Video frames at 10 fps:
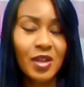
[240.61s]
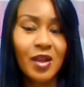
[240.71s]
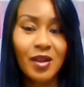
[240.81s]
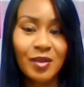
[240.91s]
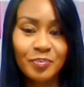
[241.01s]

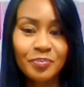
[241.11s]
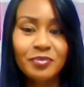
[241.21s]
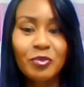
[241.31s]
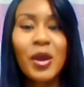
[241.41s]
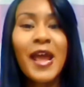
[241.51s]

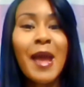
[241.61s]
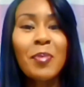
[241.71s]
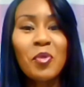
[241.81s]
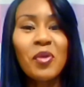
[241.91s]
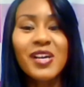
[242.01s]
what
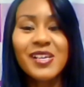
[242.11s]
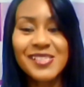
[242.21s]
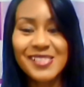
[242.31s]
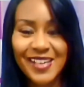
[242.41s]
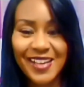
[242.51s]
happened
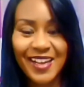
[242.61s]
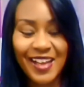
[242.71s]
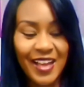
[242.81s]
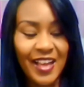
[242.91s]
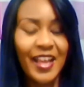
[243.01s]
was,
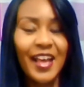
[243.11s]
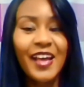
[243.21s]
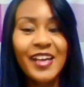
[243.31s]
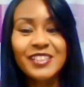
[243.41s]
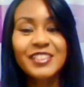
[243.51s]

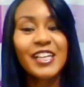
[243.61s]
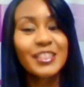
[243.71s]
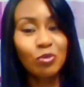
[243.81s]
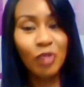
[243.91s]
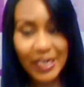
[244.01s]

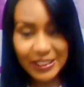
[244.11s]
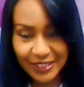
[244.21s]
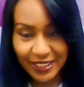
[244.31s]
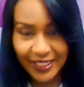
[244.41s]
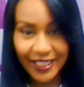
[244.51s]
just
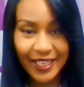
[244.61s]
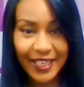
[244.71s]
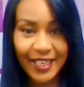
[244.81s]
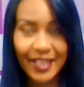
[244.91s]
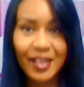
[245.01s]

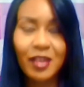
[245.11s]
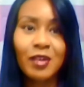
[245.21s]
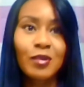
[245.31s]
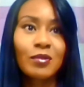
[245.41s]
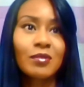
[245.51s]
recently
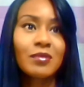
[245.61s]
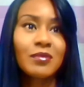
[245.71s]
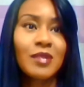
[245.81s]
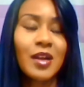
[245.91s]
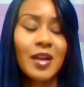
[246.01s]

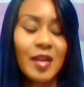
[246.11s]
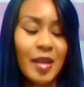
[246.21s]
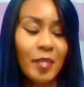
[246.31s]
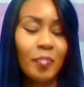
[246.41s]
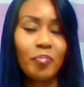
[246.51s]

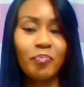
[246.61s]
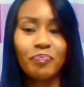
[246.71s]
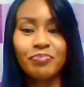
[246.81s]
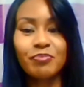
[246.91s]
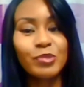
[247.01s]
I
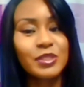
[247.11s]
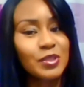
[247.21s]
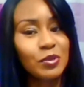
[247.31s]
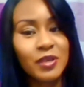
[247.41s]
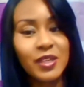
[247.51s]
was
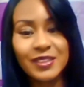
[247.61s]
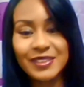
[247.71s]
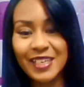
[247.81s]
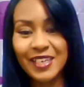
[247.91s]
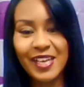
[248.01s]
doing a
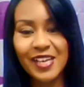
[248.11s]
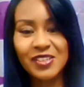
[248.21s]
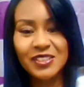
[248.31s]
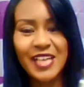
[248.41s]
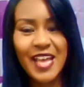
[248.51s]
set of
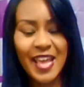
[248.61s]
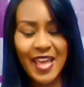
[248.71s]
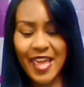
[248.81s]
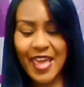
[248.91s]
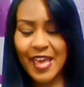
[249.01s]
nails,
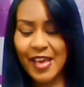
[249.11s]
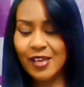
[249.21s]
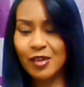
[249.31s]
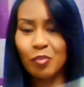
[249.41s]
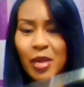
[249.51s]

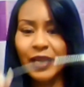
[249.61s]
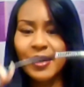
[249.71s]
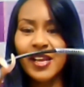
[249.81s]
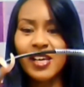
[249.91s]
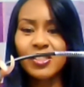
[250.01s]
and my
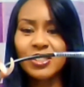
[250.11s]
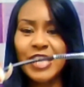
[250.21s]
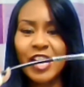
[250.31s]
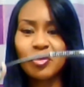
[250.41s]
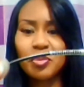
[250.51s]
nail
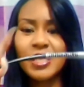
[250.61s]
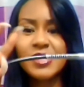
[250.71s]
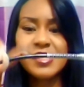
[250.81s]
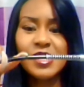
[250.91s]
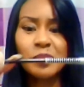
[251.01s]
shaft
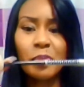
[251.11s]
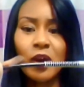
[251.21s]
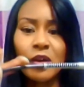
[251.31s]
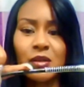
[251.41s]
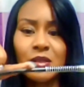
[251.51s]
piece, this
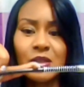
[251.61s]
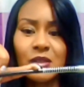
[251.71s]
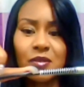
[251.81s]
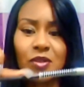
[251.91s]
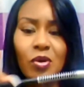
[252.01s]
part,
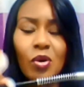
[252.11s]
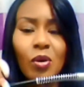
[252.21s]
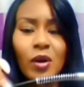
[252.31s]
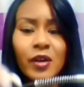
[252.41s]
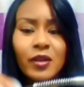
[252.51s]
the
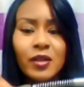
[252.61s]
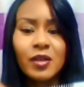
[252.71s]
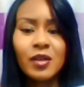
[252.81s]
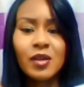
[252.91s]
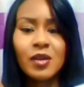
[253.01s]
cord,
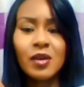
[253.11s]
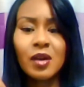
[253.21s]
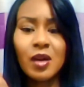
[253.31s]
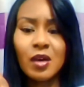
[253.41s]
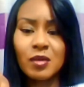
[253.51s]

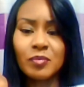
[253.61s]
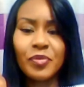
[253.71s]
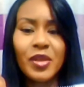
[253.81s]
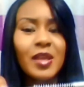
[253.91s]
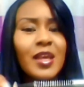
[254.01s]

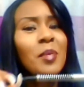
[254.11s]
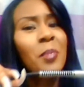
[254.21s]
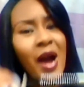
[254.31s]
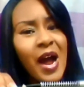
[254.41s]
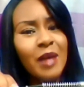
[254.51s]
it
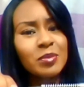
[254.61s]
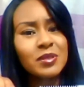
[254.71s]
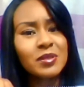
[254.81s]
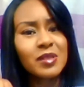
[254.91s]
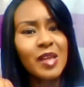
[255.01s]
popped.